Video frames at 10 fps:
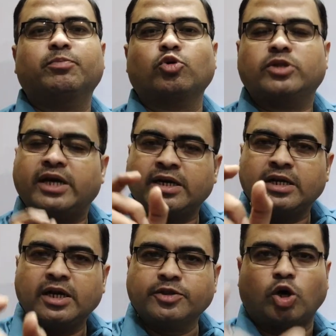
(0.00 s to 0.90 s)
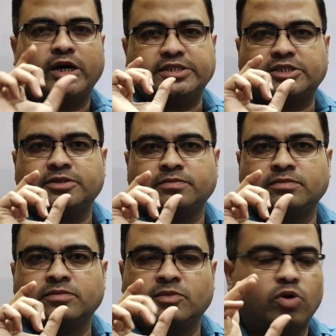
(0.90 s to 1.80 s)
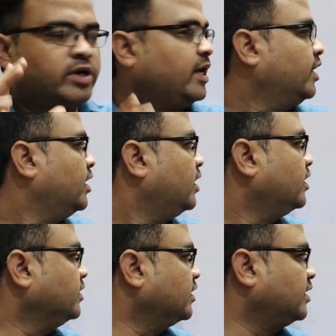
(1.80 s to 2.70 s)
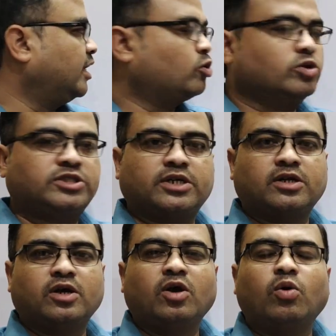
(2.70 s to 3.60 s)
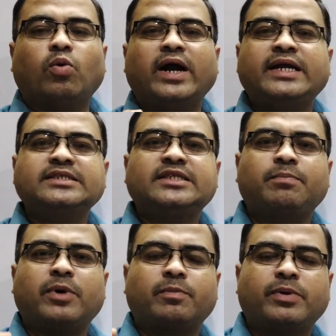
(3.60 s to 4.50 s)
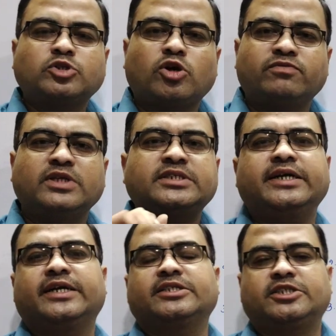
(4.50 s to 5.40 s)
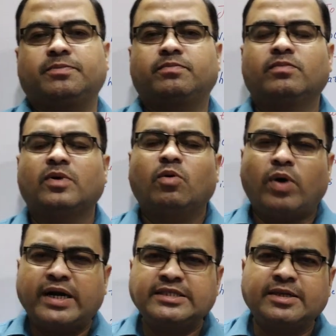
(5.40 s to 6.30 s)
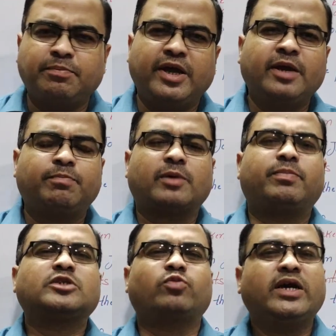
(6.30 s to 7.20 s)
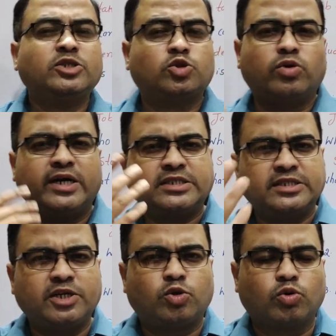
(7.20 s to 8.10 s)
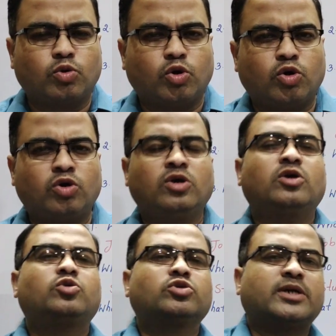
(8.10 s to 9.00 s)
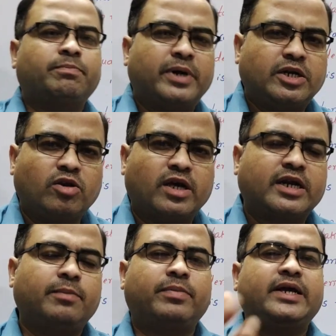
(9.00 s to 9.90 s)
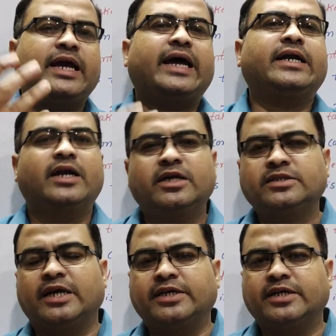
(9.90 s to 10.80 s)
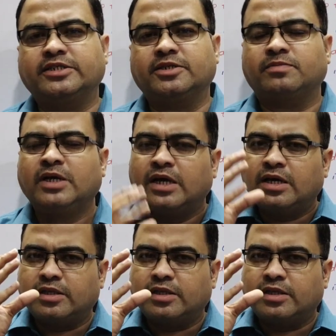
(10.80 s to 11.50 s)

to improve their knowledge. Okay, the third question, what is the purpose of this internship? What is the main purpose? Why students need to go to some particular company and learn the internship?